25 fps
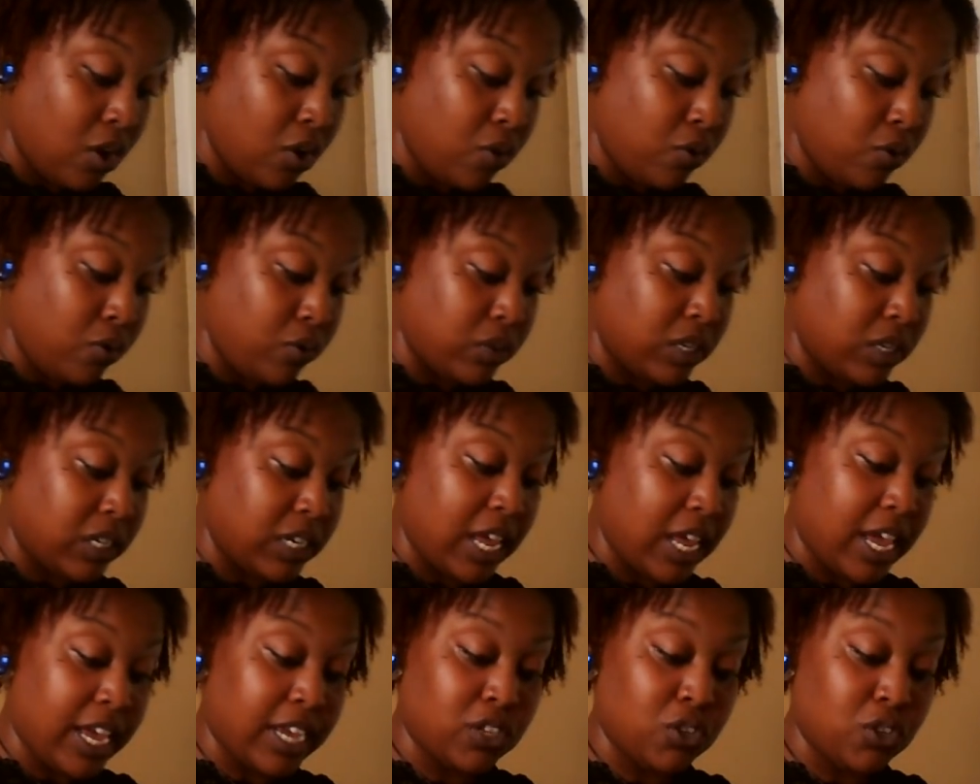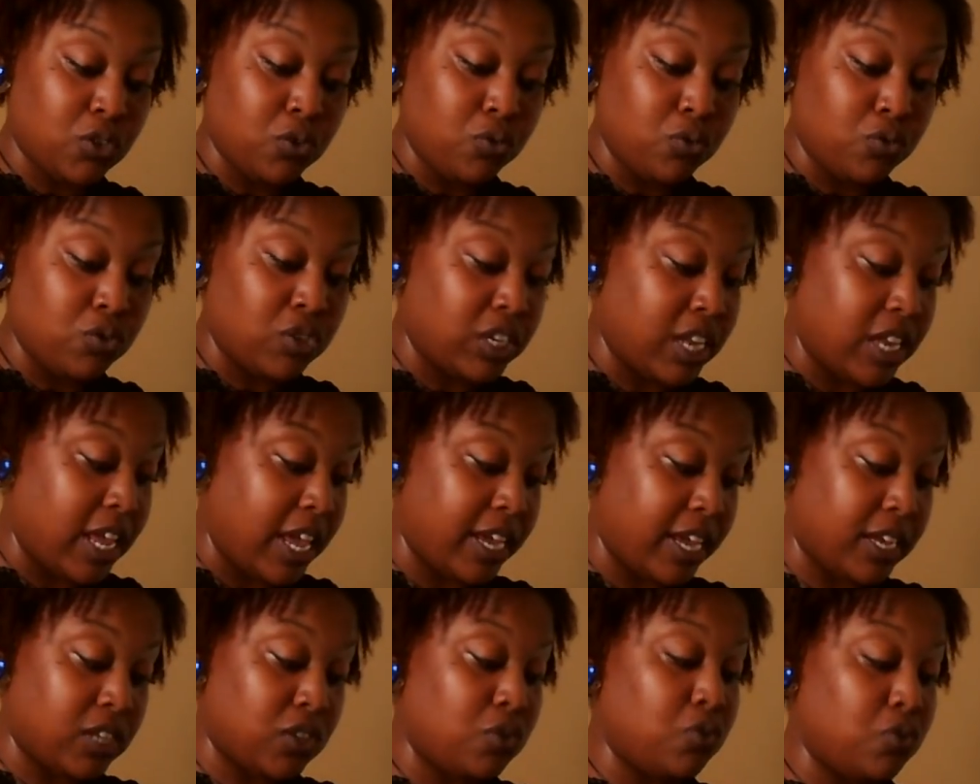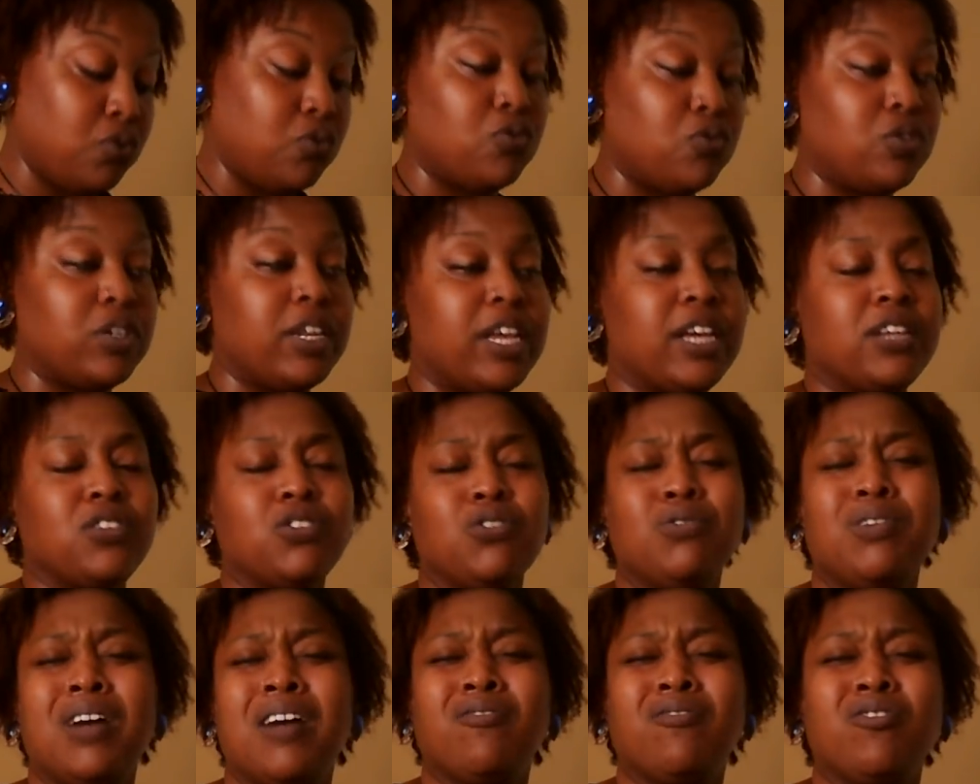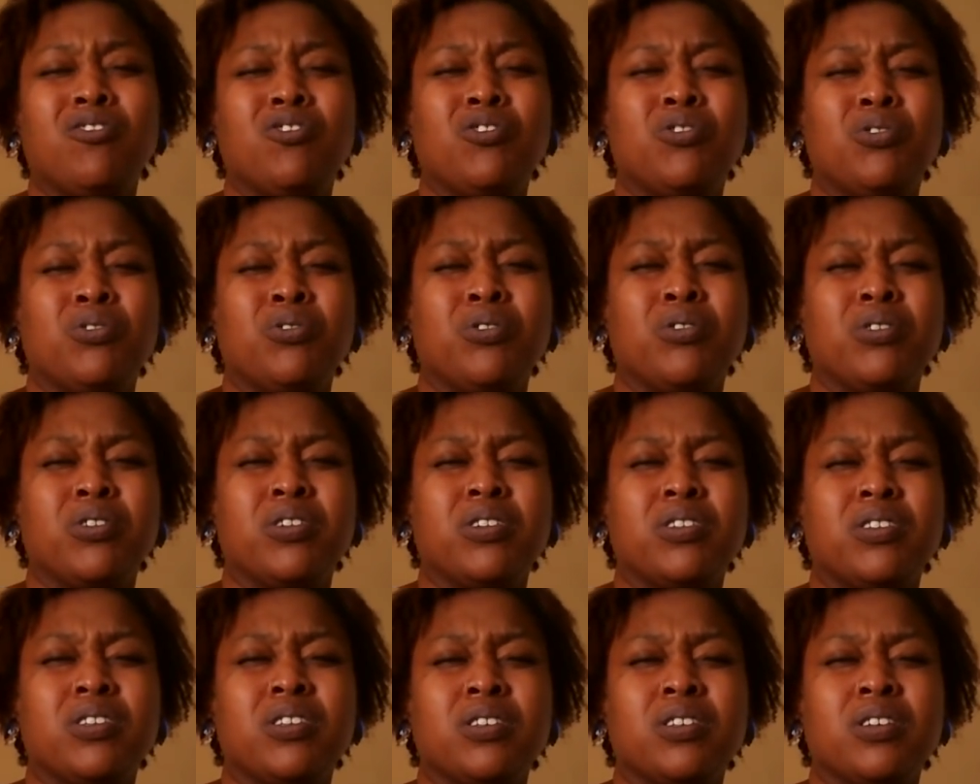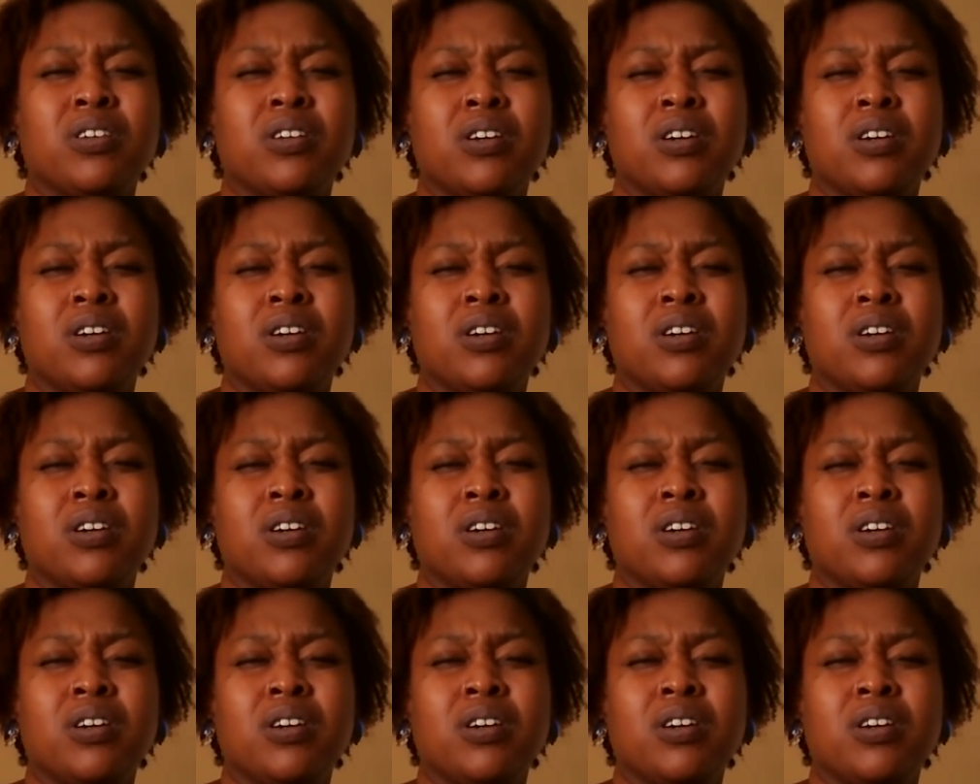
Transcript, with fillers: Who's next? Who's next? Who's next? Who after Taurus?